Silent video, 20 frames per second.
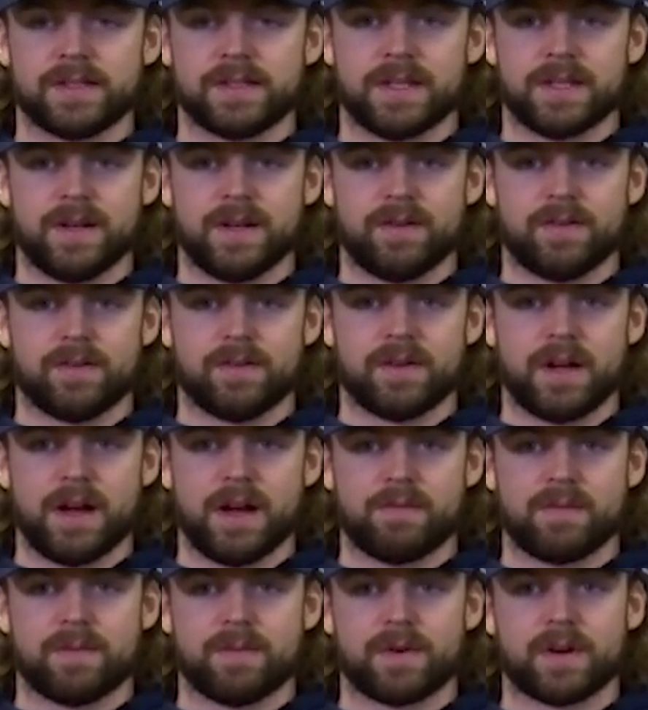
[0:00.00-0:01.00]
You know, I
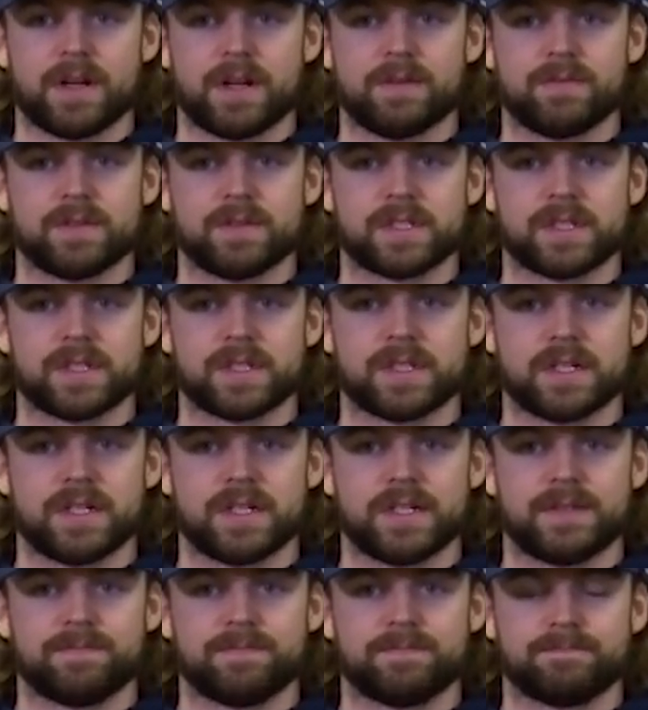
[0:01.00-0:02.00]
remembered he was,
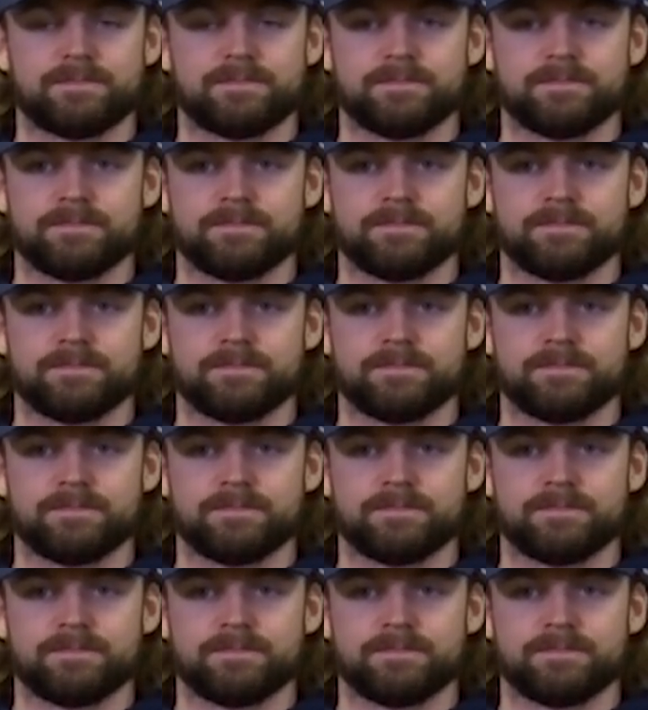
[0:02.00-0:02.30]
um,